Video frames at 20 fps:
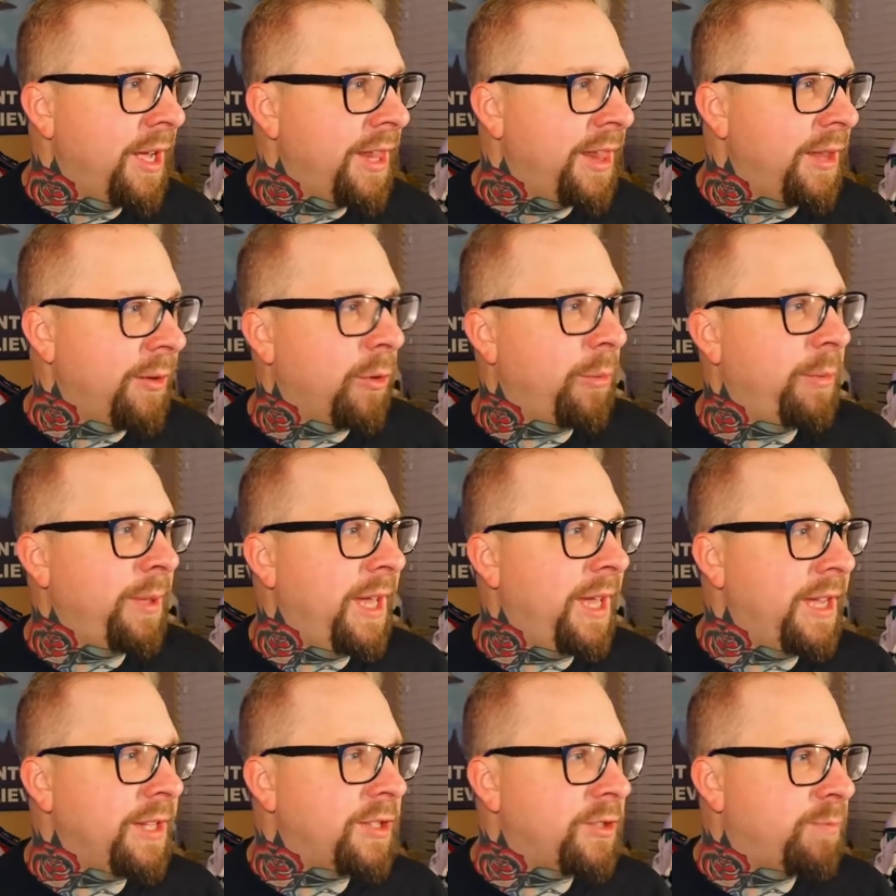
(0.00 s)
There will
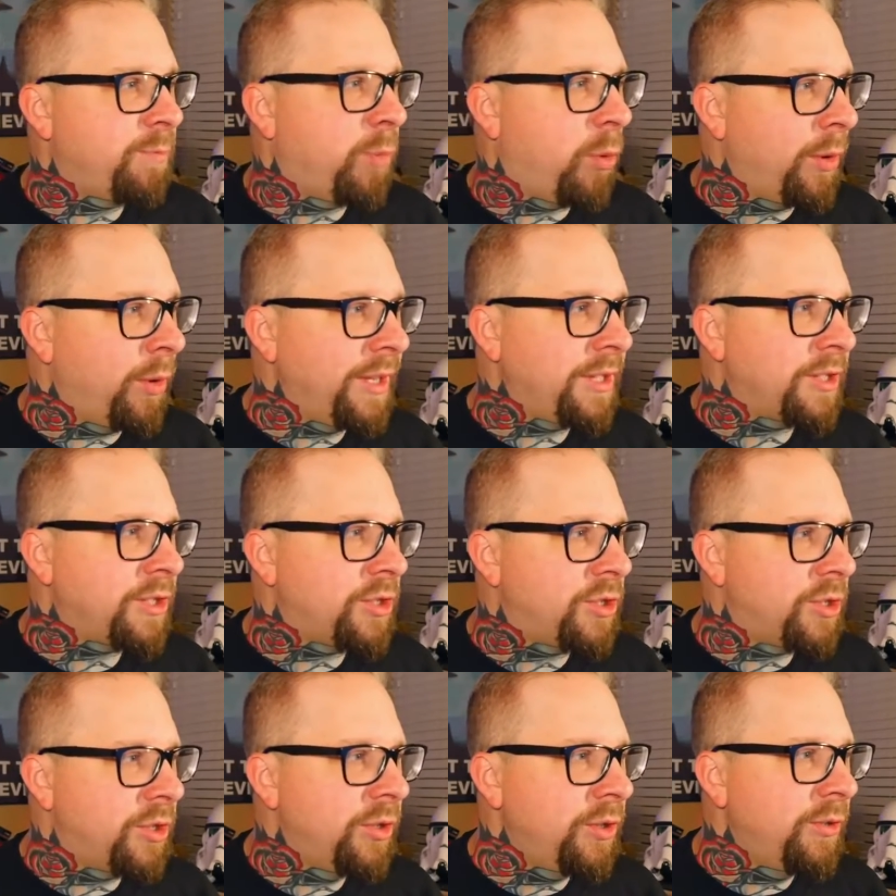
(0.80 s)
be a
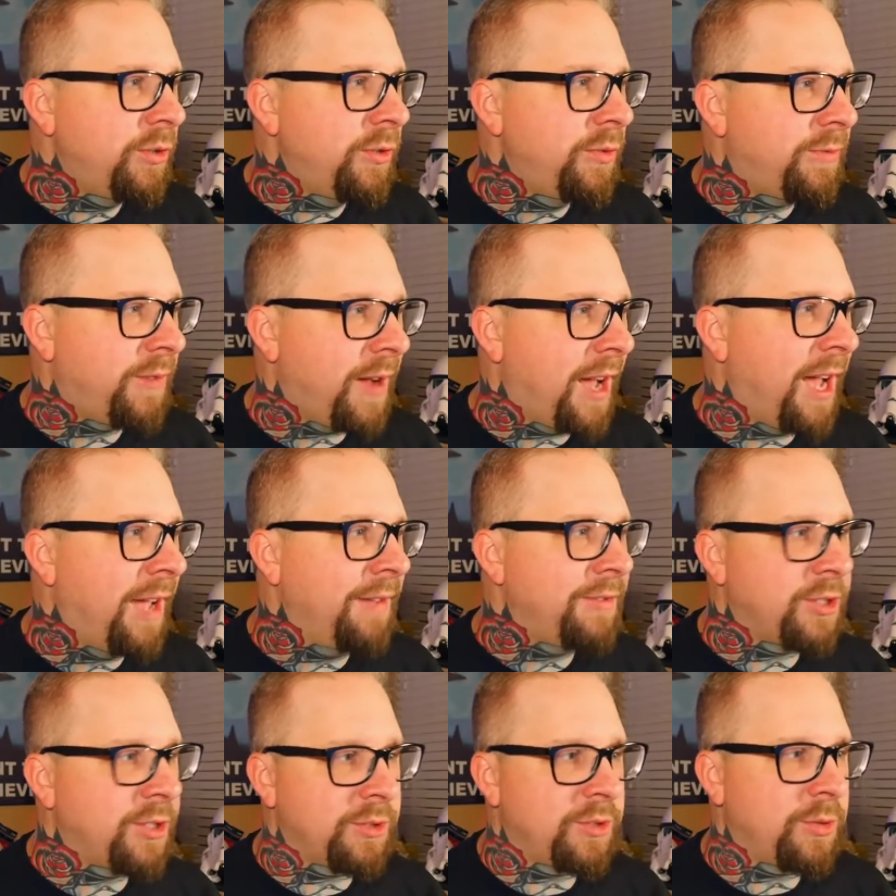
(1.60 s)

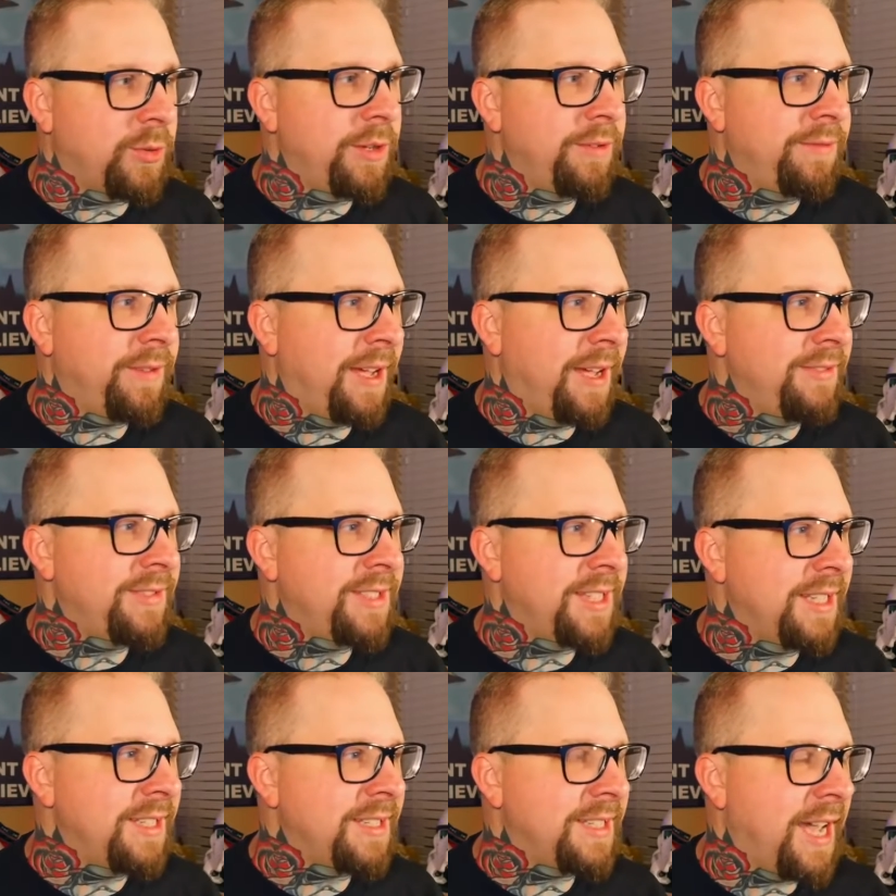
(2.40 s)
0.25, so
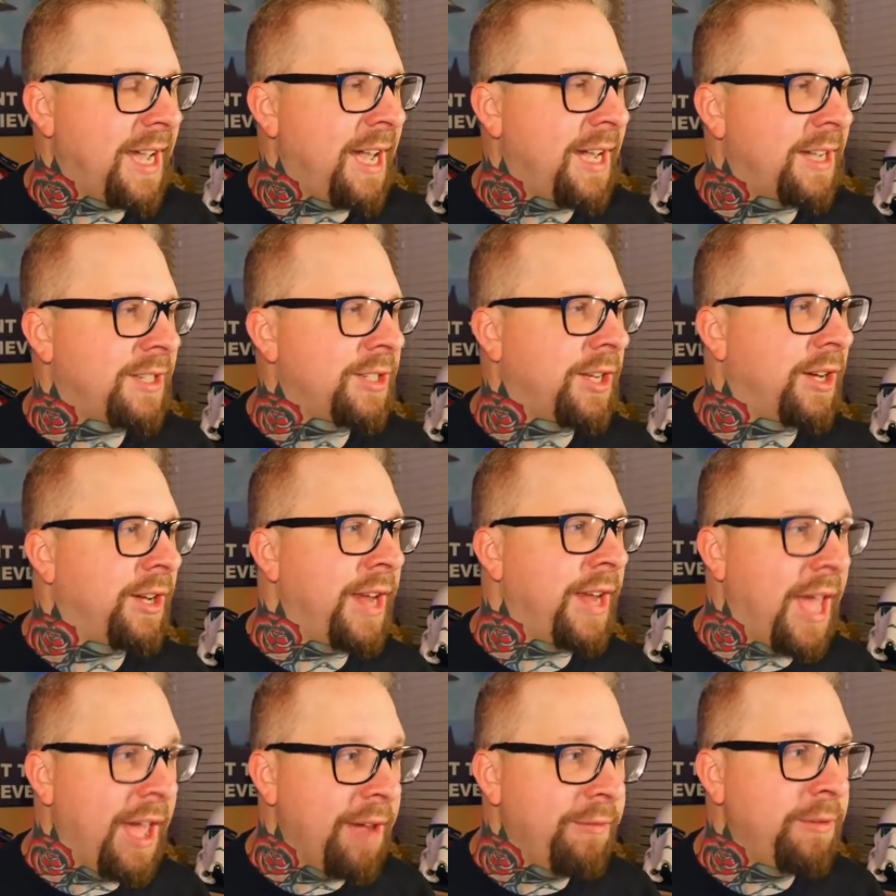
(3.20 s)
25-cent tax
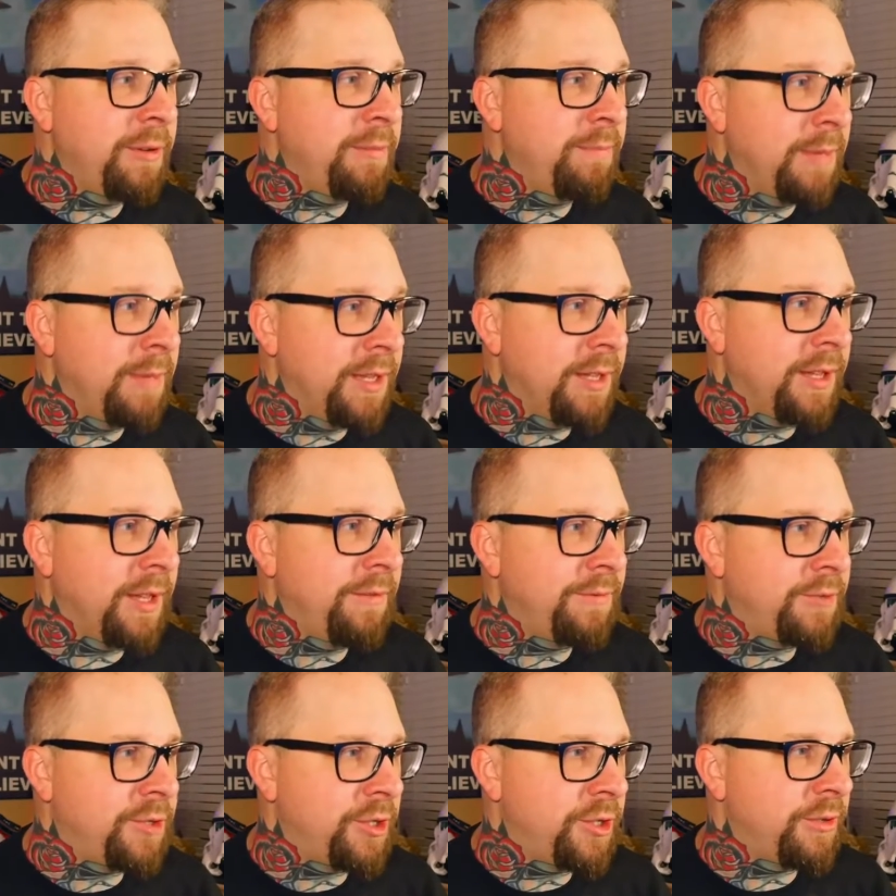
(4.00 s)
on every ml
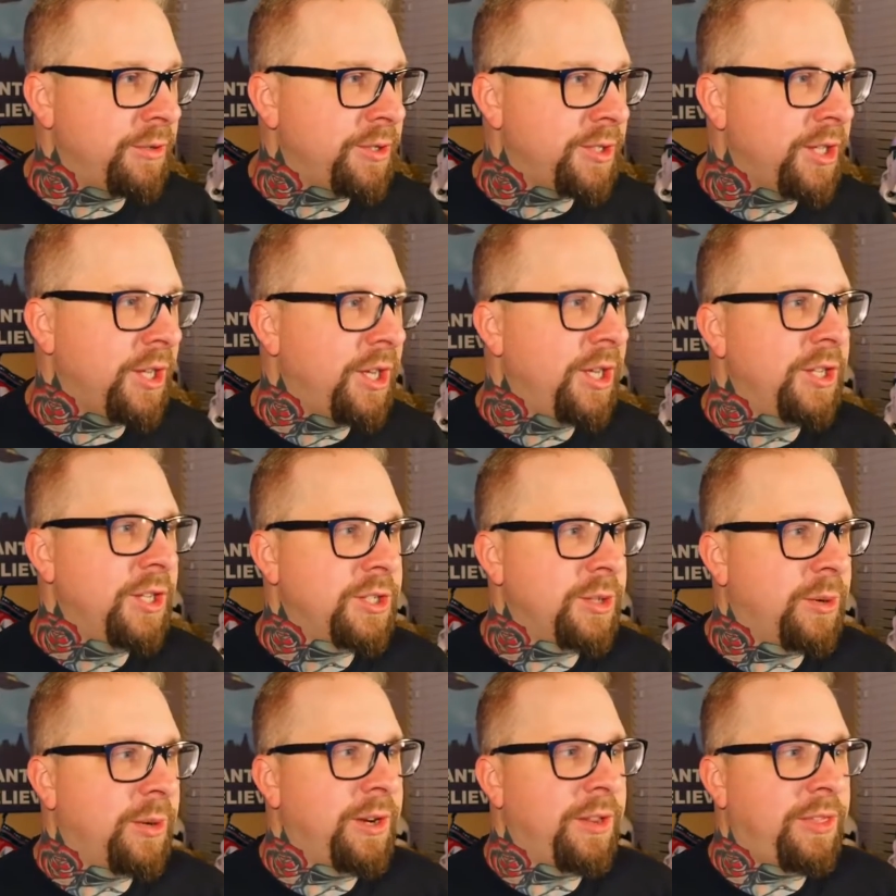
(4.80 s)
of juice.
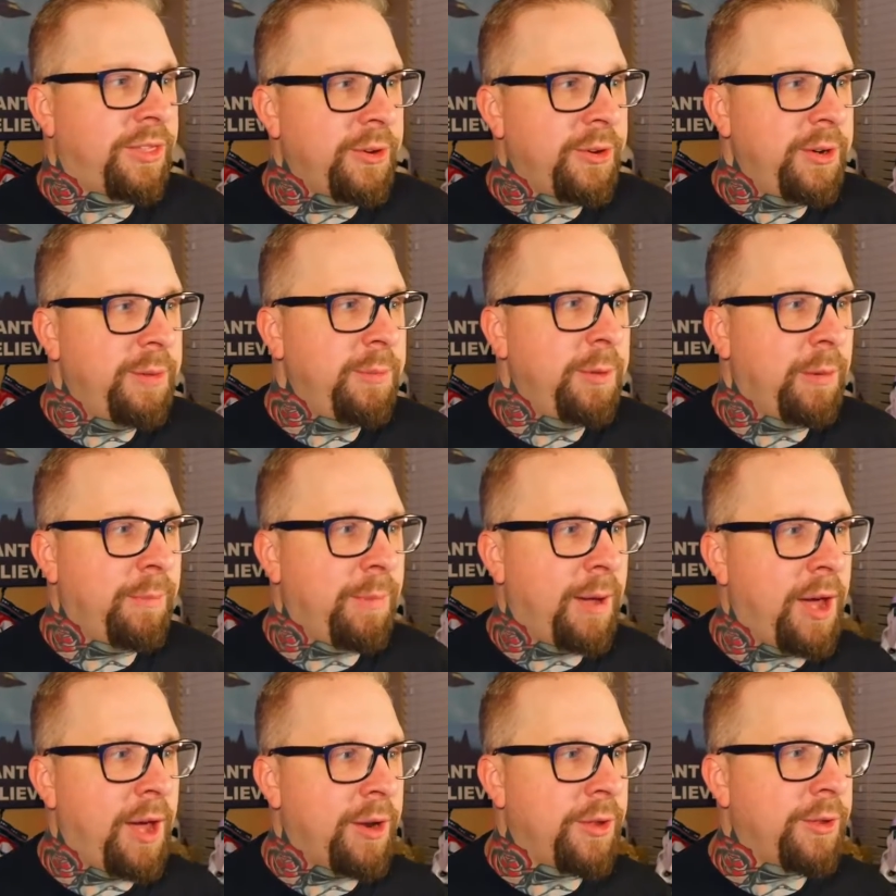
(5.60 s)
So on a 30 ml
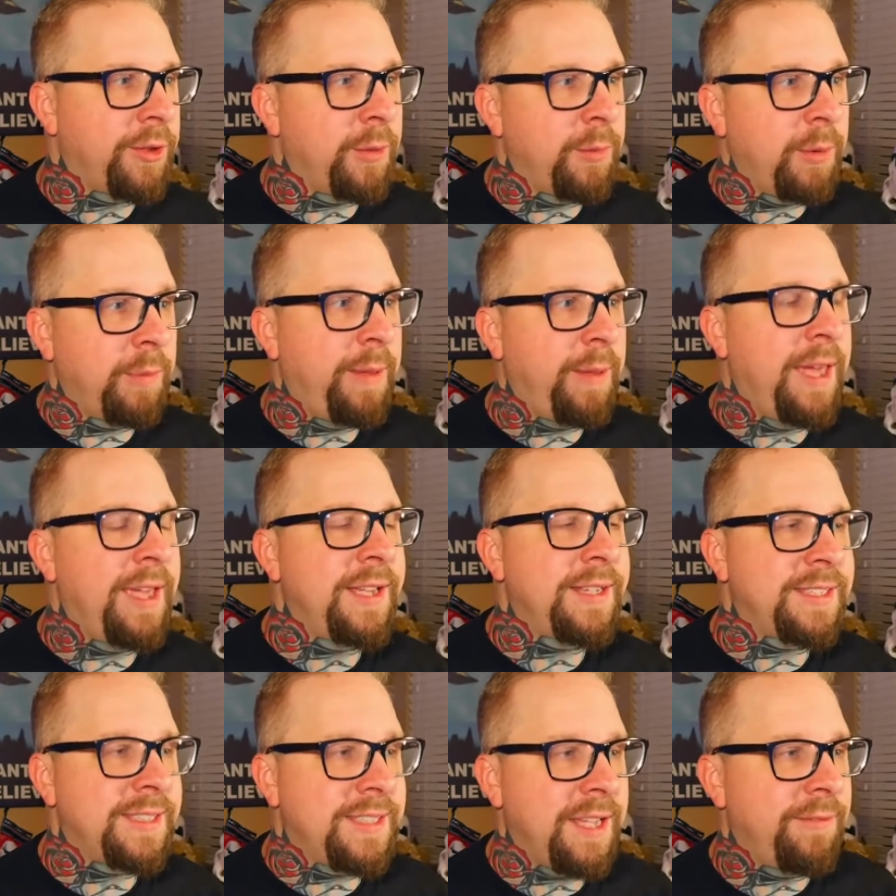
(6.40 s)
bottle, you'll be
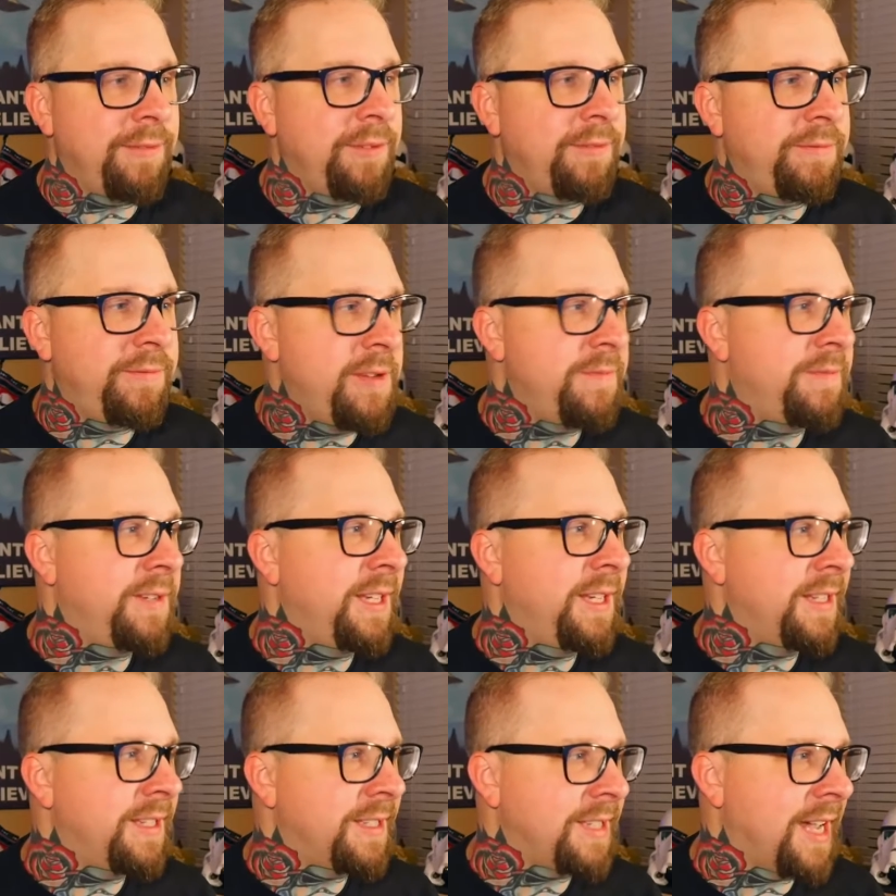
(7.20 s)
paying
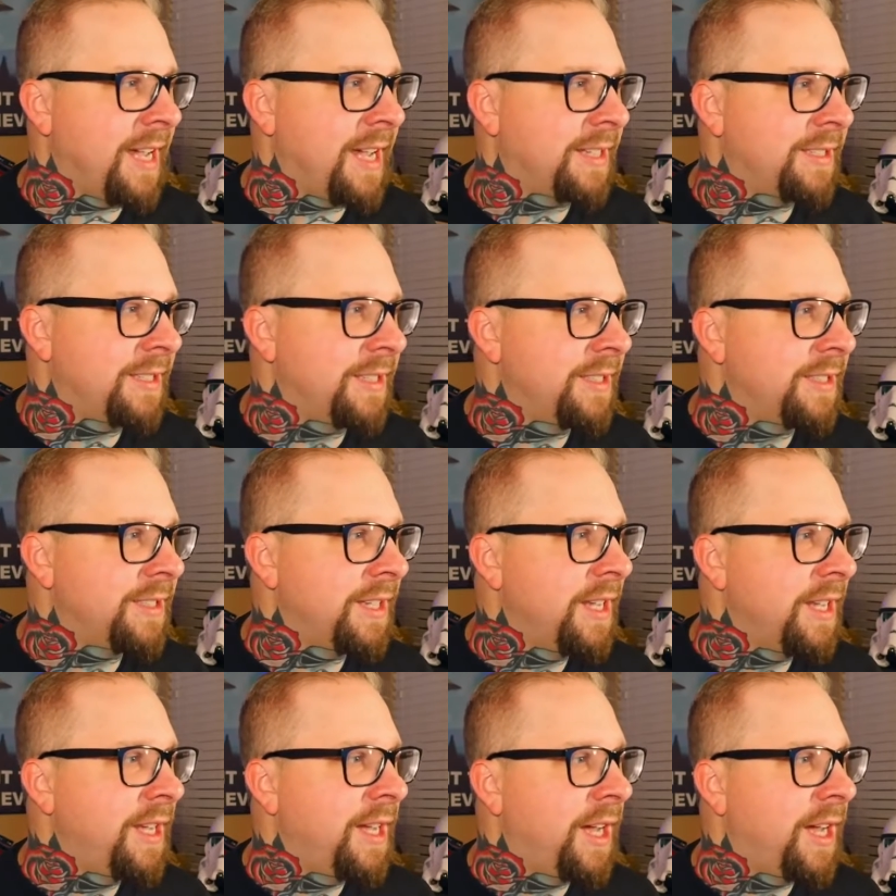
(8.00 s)
$7.50 in taxes.